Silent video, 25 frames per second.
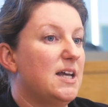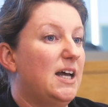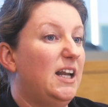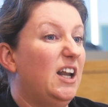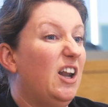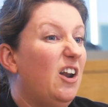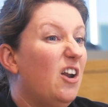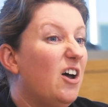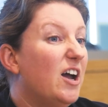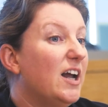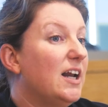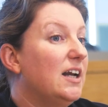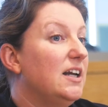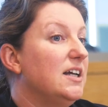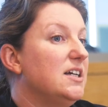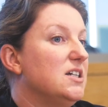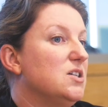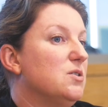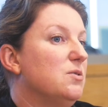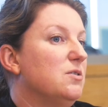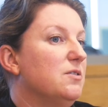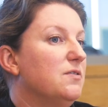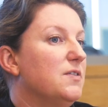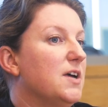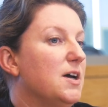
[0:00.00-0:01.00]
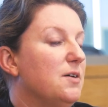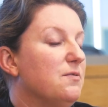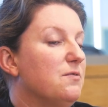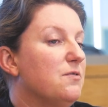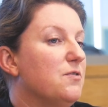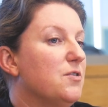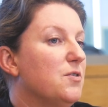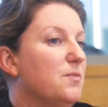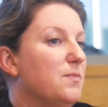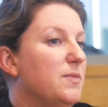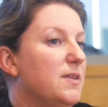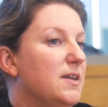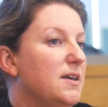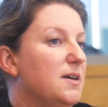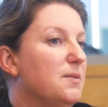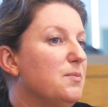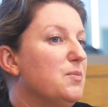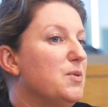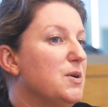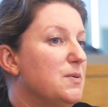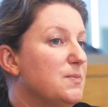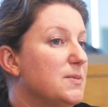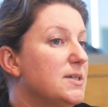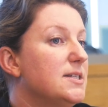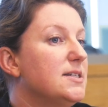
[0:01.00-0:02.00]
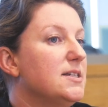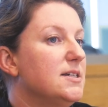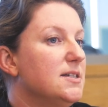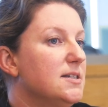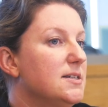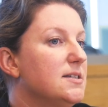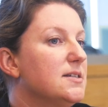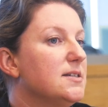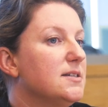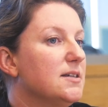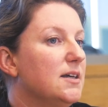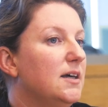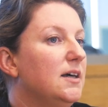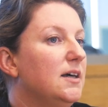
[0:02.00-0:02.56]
unlikely to have come from their premises.